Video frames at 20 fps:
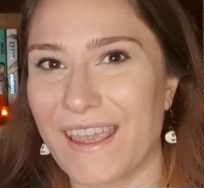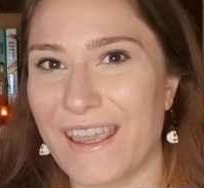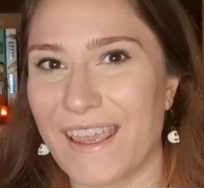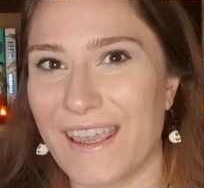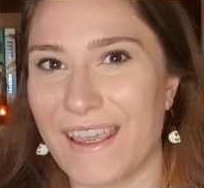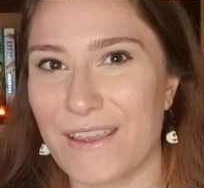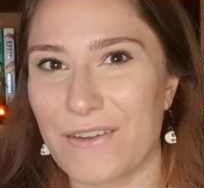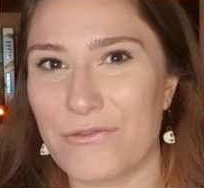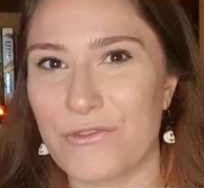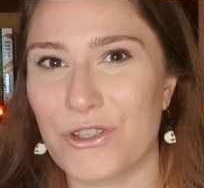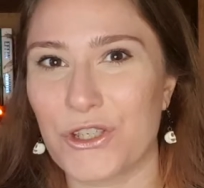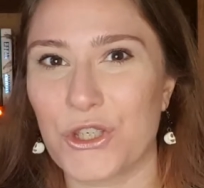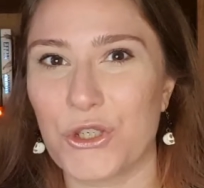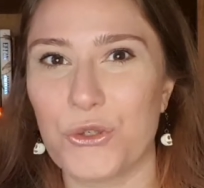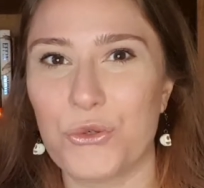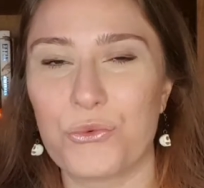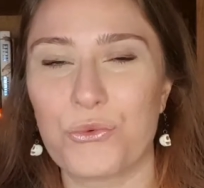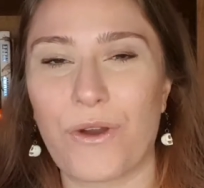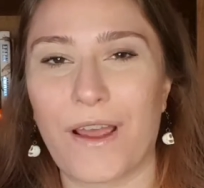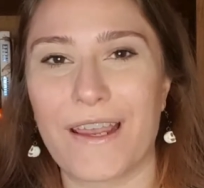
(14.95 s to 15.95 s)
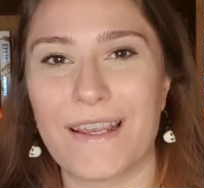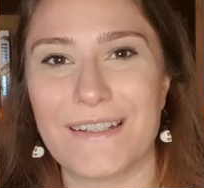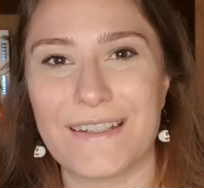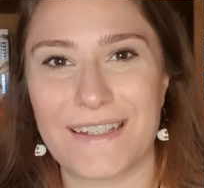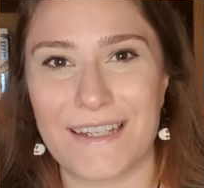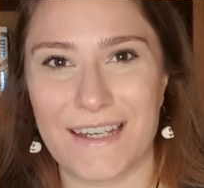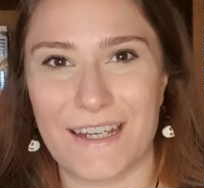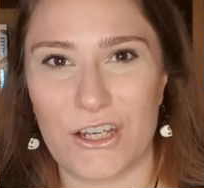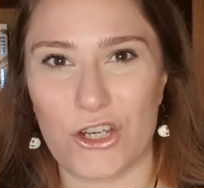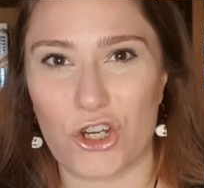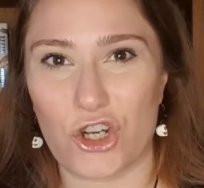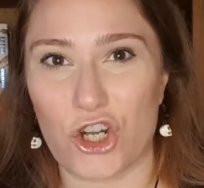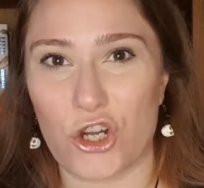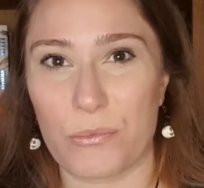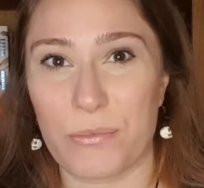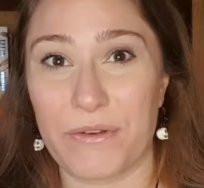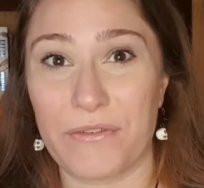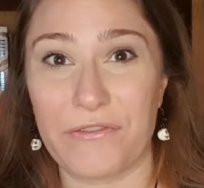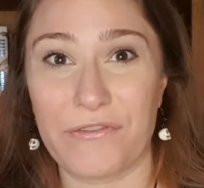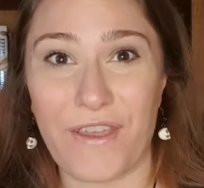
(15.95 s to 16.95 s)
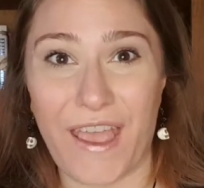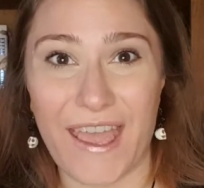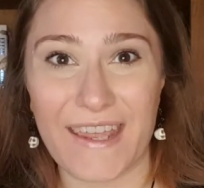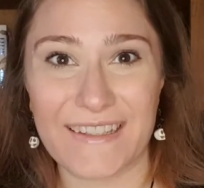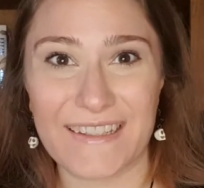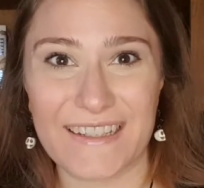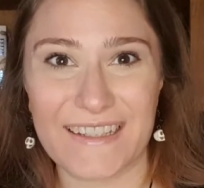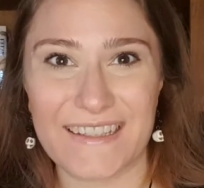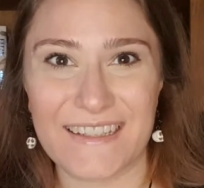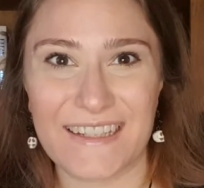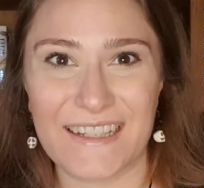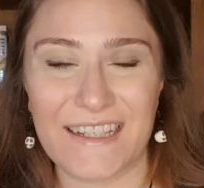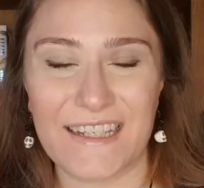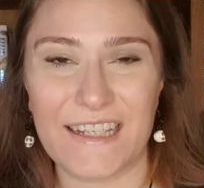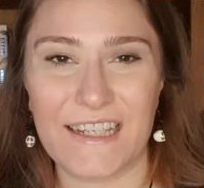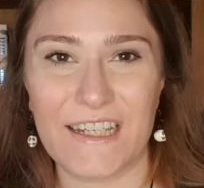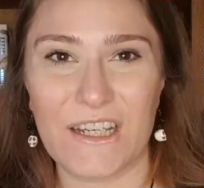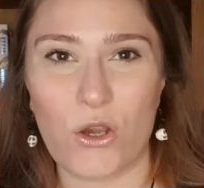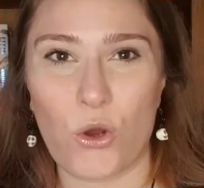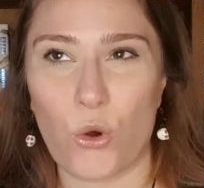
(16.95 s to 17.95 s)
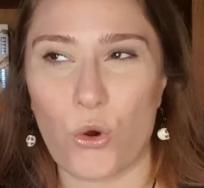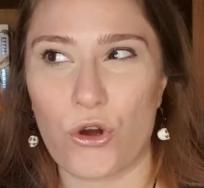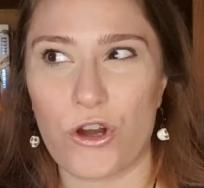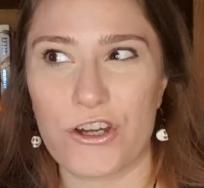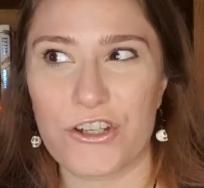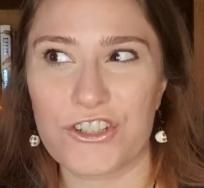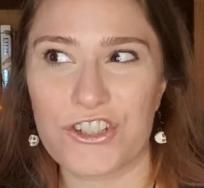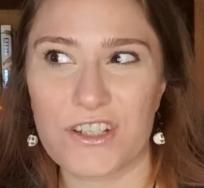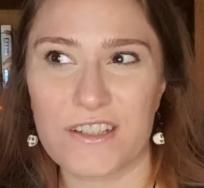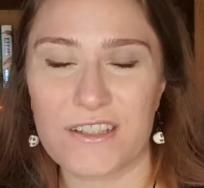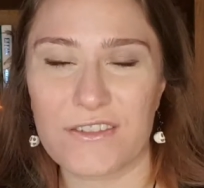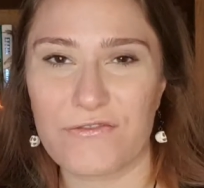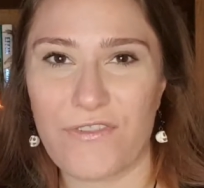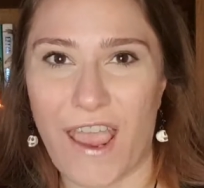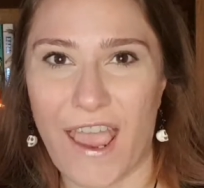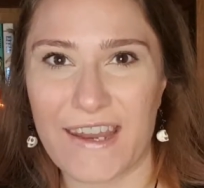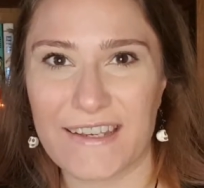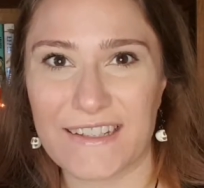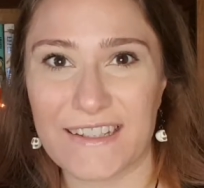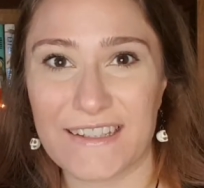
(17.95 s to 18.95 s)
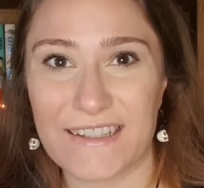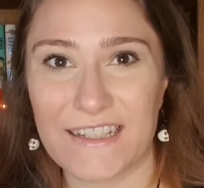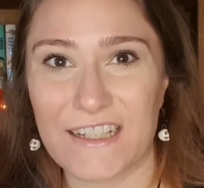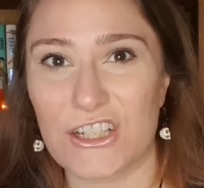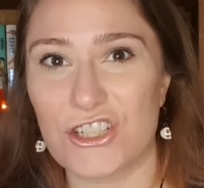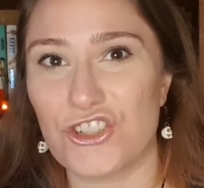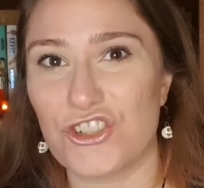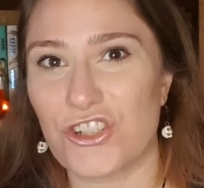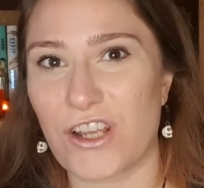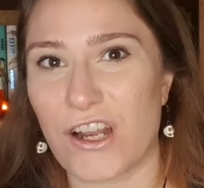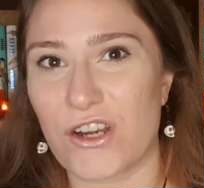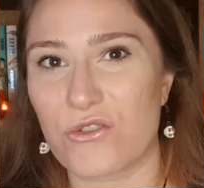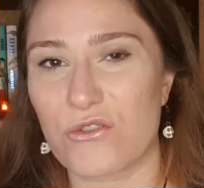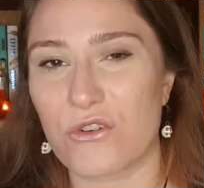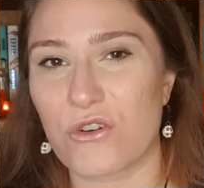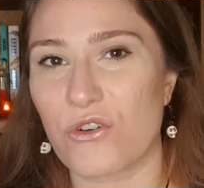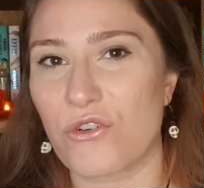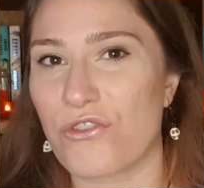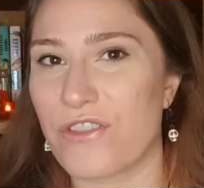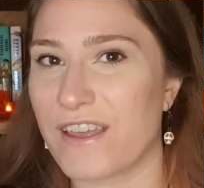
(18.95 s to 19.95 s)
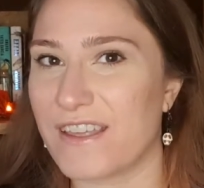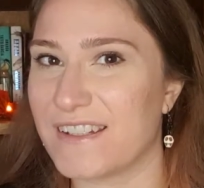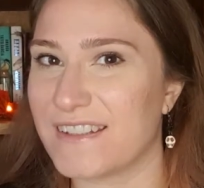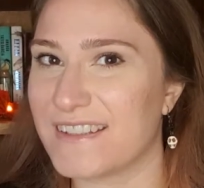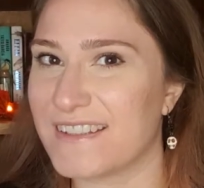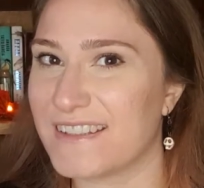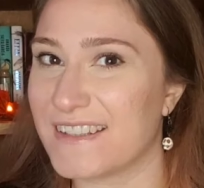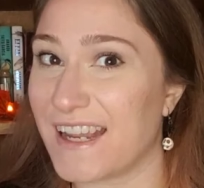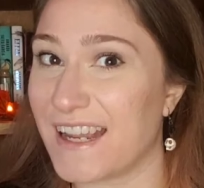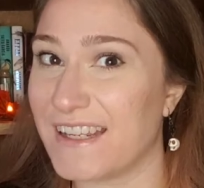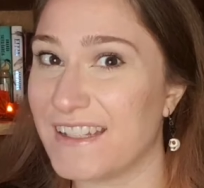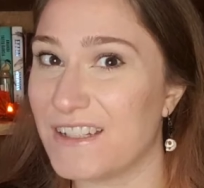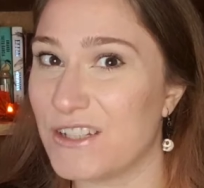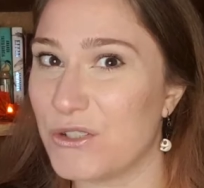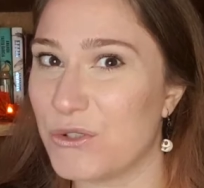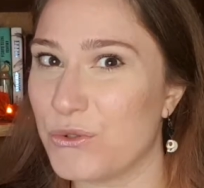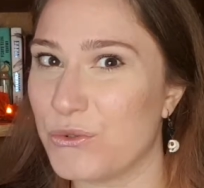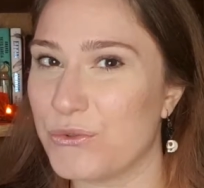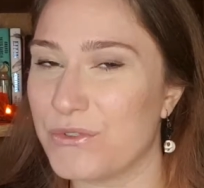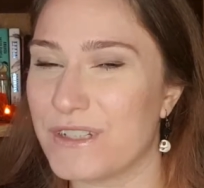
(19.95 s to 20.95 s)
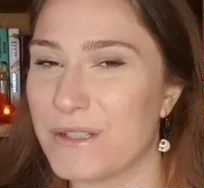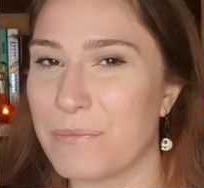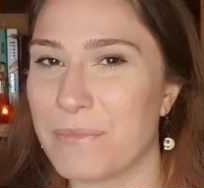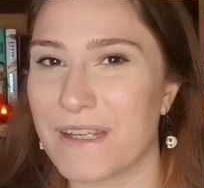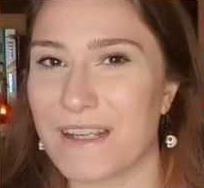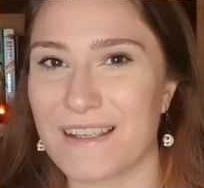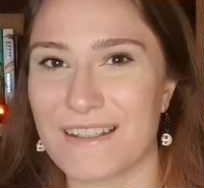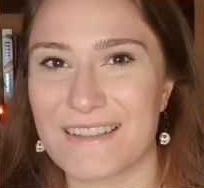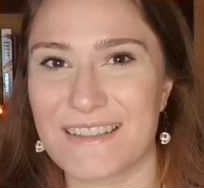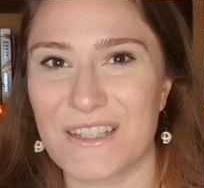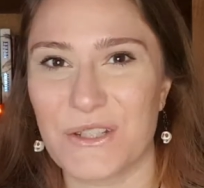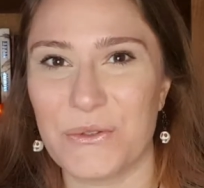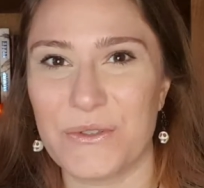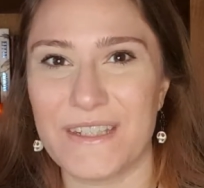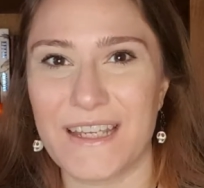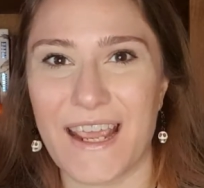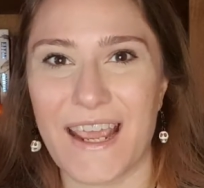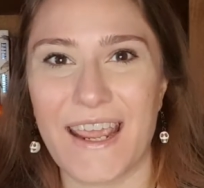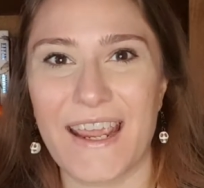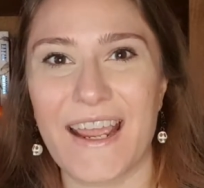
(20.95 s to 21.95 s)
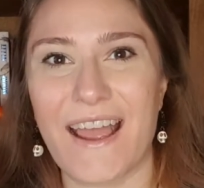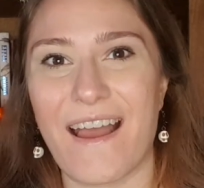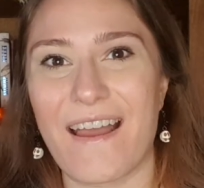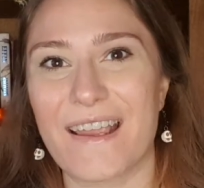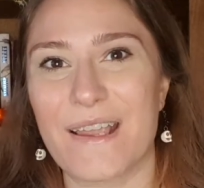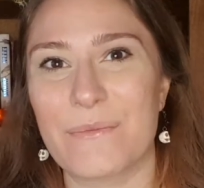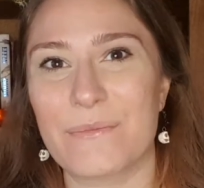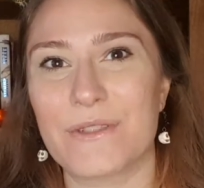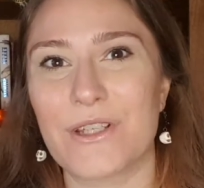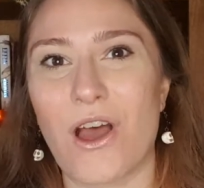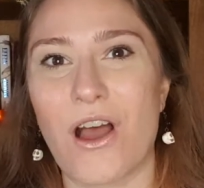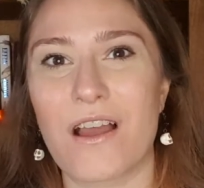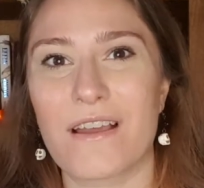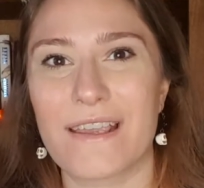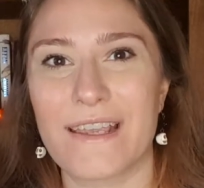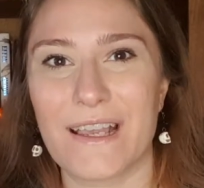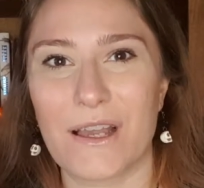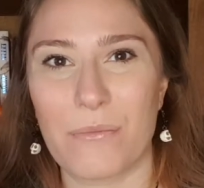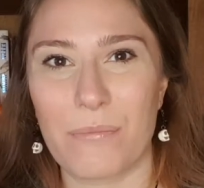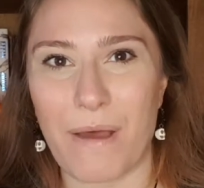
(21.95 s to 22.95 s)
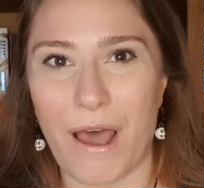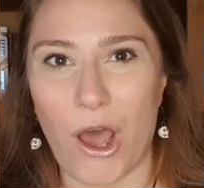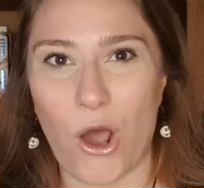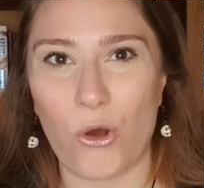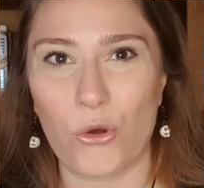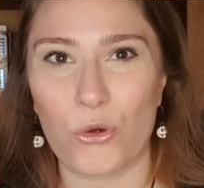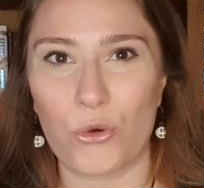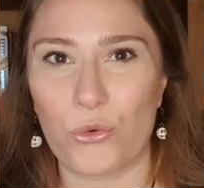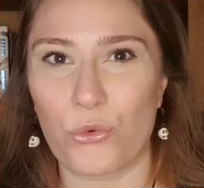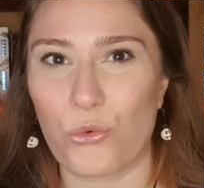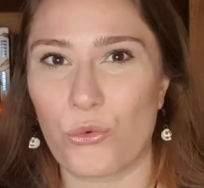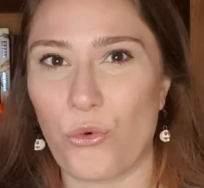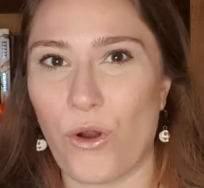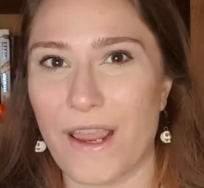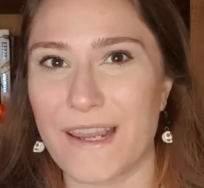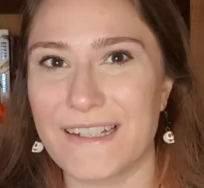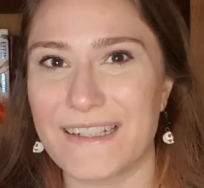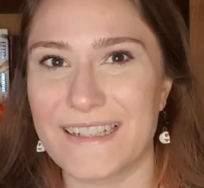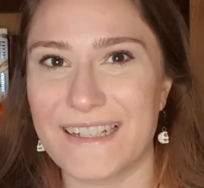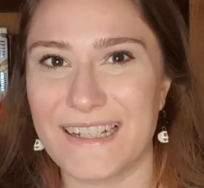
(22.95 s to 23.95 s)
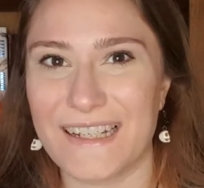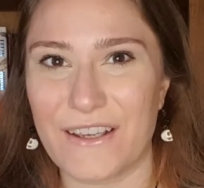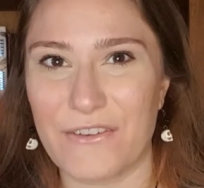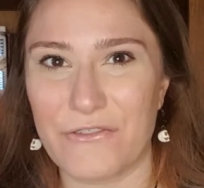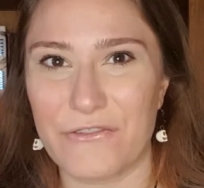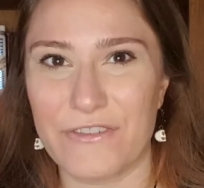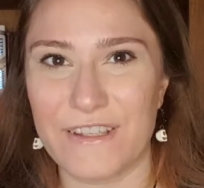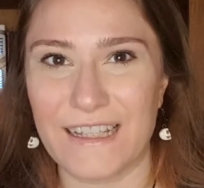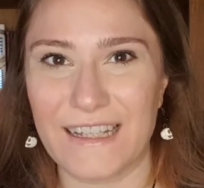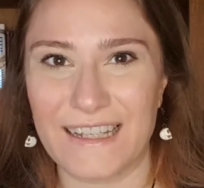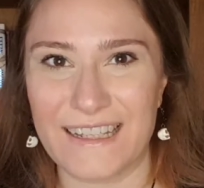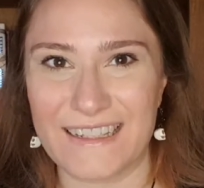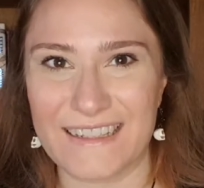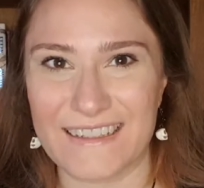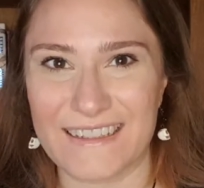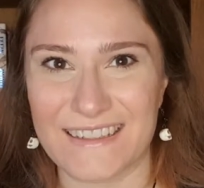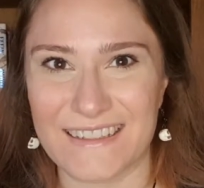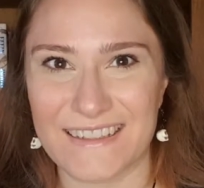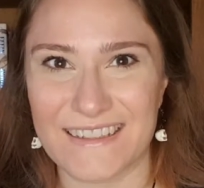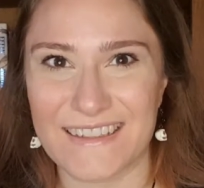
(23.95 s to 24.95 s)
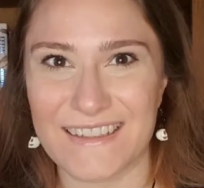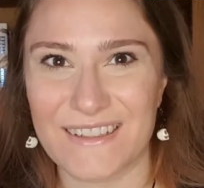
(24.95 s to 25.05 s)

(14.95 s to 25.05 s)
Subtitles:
If you write in urban fantasy or just fantasy in general, then stay tuned because today I am talking about writing villains.